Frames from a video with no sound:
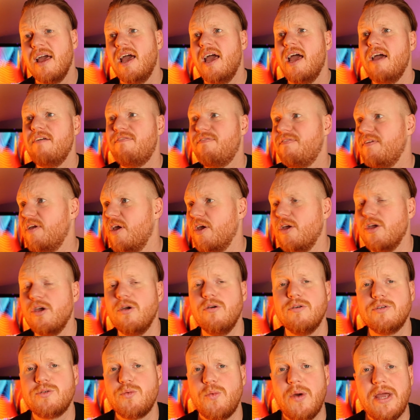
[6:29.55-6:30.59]
If you
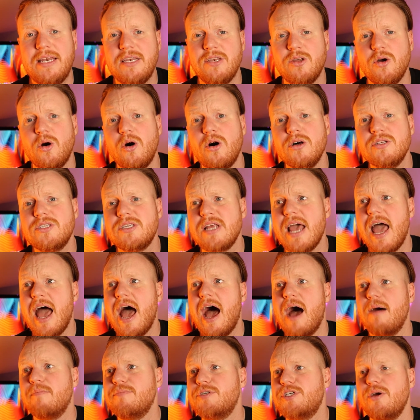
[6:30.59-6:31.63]
use Windows,
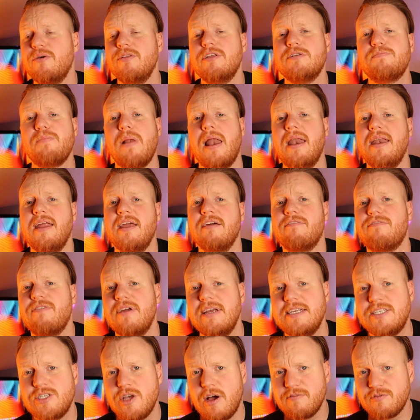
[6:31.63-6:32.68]
I'm sure there's plenty of
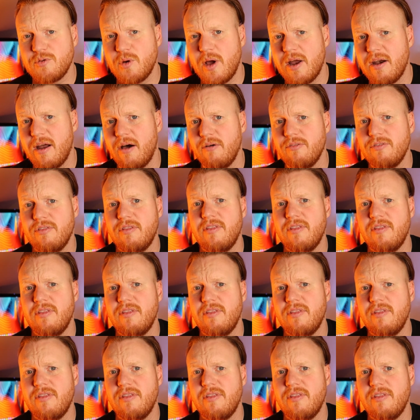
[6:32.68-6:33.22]
free software out